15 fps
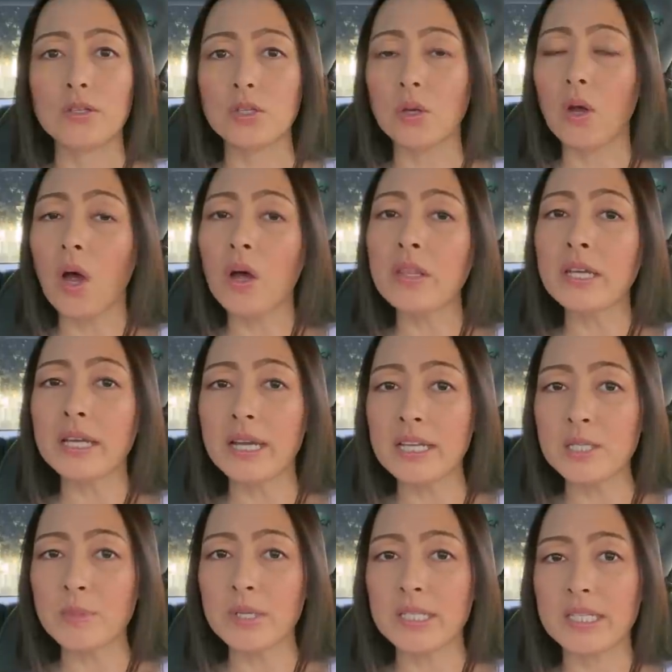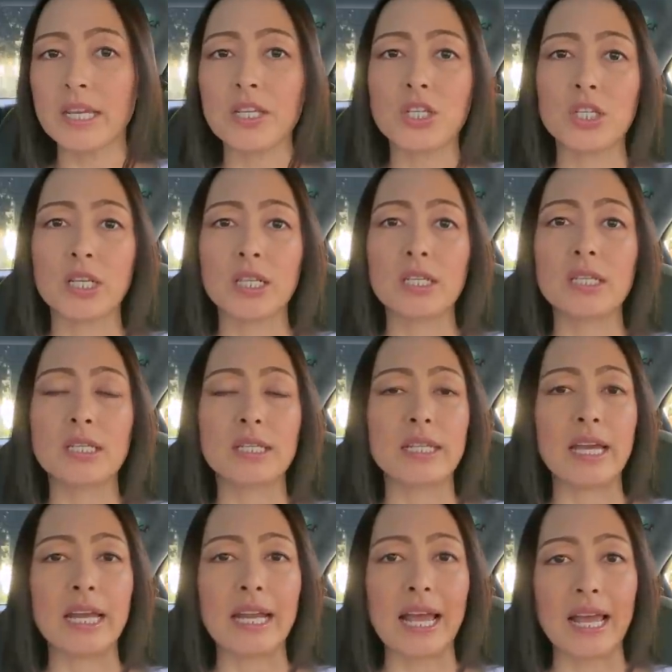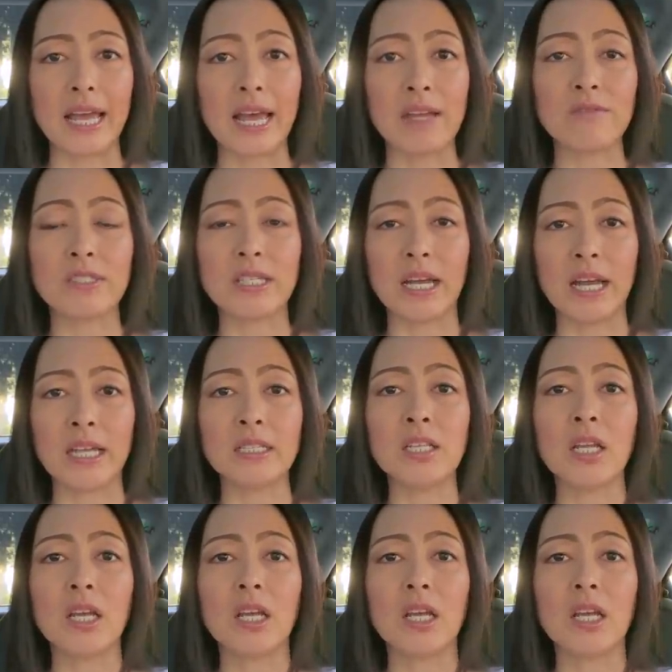So all the customizations that I have done